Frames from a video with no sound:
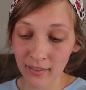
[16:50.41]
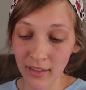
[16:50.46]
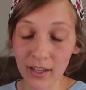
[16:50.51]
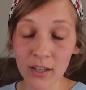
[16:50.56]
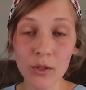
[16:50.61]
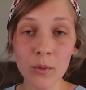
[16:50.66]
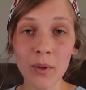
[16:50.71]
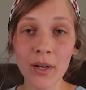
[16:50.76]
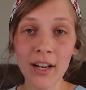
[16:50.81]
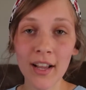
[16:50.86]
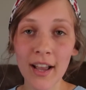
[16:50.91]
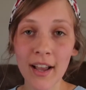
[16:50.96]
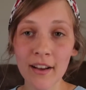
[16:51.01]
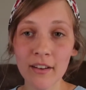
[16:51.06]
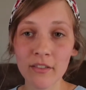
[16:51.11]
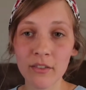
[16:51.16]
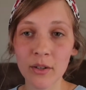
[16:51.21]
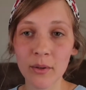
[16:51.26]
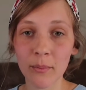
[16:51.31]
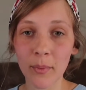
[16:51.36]
that is what I
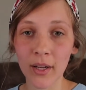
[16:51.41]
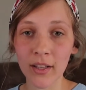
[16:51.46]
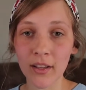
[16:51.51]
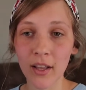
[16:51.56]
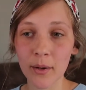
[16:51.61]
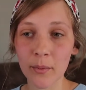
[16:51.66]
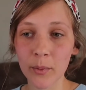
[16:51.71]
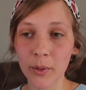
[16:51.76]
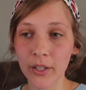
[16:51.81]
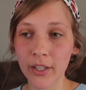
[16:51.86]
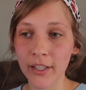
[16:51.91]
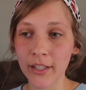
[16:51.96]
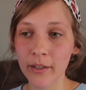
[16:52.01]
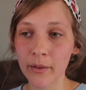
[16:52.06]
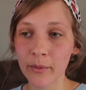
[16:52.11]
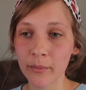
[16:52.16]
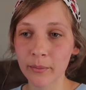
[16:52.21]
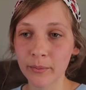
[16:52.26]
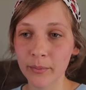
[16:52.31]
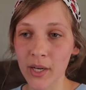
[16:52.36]
have, my
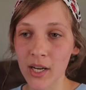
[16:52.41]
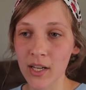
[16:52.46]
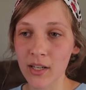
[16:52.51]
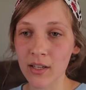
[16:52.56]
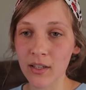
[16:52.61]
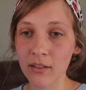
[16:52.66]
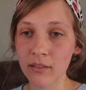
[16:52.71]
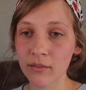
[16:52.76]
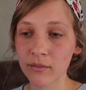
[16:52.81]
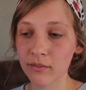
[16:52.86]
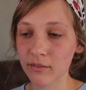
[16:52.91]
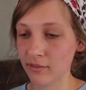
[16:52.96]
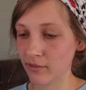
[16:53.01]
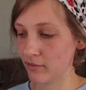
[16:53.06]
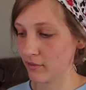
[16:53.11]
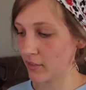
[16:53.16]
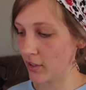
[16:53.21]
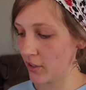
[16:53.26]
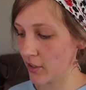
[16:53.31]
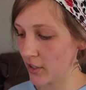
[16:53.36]
library, my
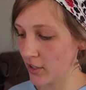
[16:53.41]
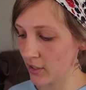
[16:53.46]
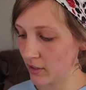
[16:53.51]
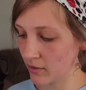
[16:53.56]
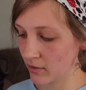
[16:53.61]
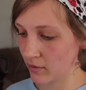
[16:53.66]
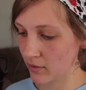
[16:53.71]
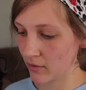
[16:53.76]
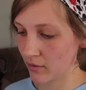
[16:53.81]
very